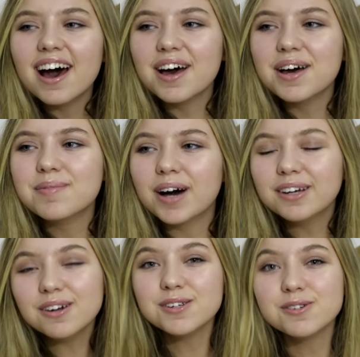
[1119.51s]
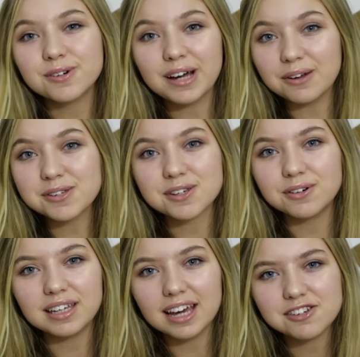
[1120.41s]
I go to an all-girls school,
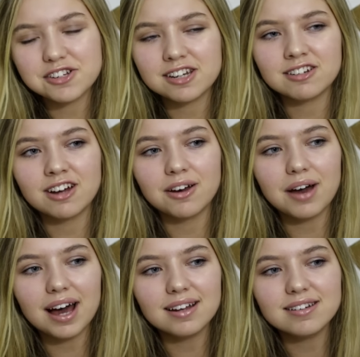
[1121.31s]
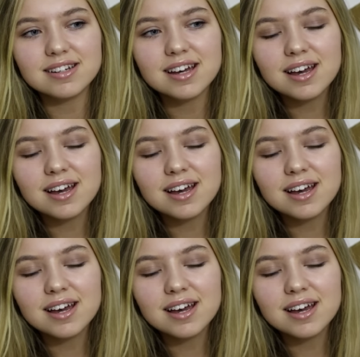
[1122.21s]
in case you didn't know, and